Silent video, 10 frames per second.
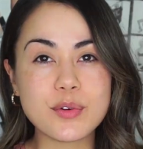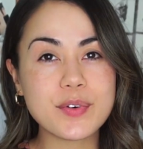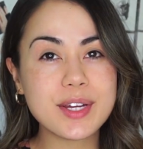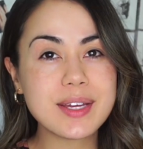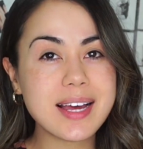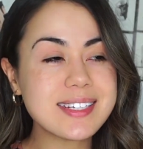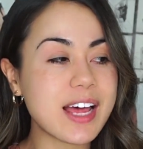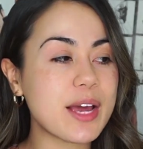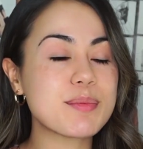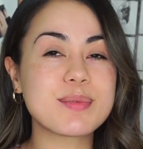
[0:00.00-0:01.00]
So for you guys,
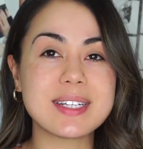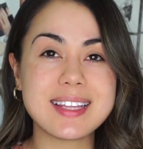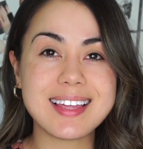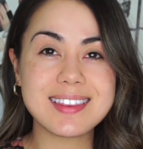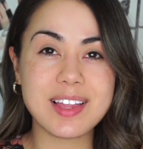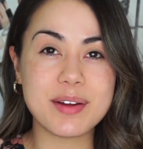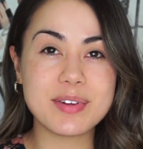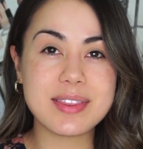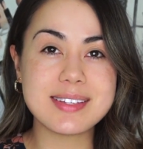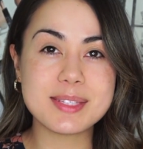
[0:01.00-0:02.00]
I really
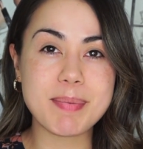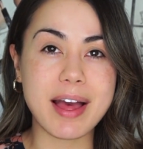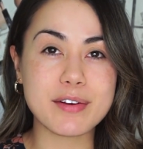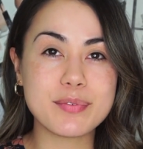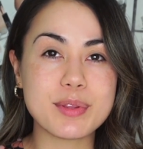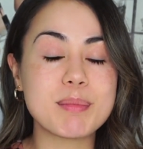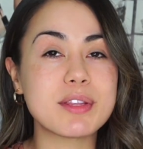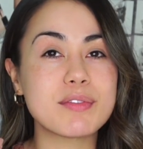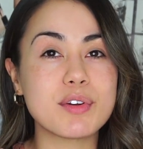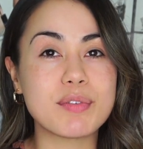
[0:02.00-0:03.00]
love this bag for the
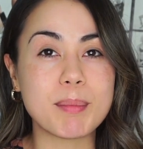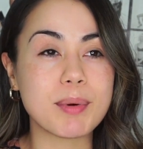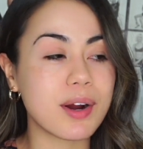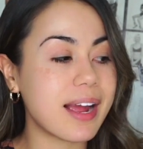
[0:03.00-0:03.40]
month of November.